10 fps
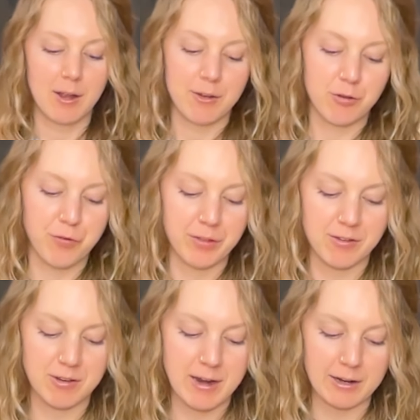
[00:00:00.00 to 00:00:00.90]
So for
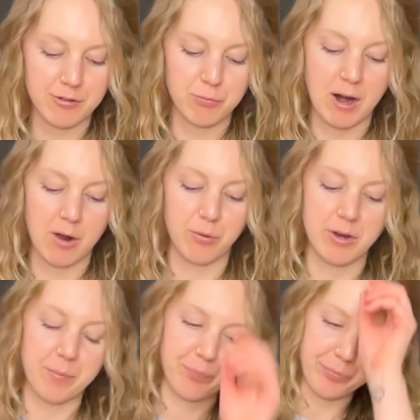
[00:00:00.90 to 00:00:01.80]
this next round,
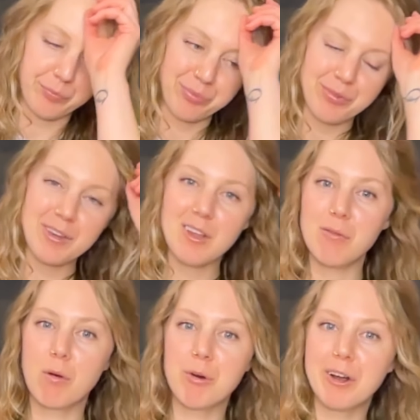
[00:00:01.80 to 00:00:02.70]

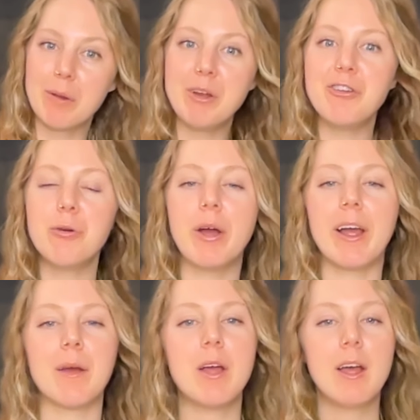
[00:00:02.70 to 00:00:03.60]
what we're going to be
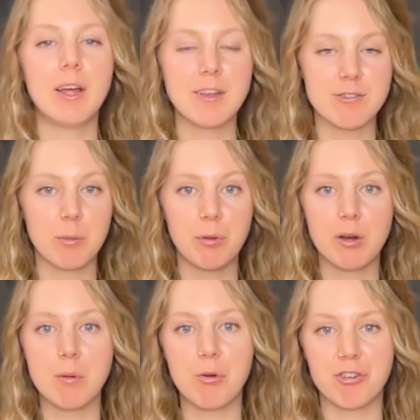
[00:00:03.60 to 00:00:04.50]
doing,
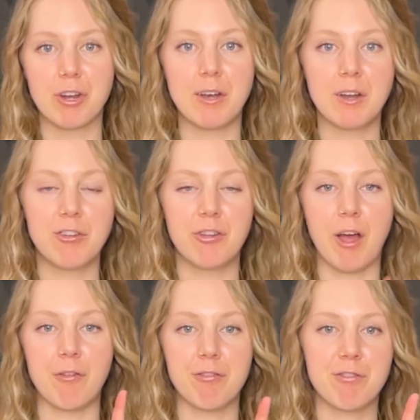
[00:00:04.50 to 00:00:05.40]
similar motion to
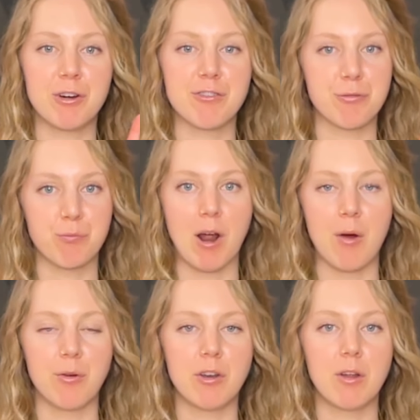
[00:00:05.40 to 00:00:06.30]
that first
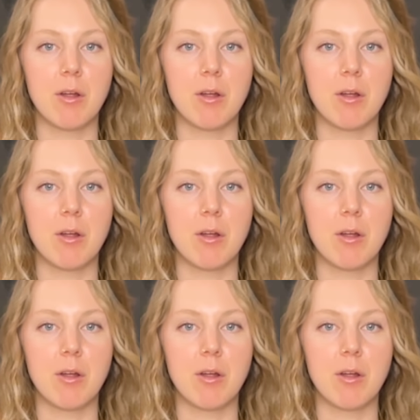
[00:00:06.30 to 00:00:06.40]
round.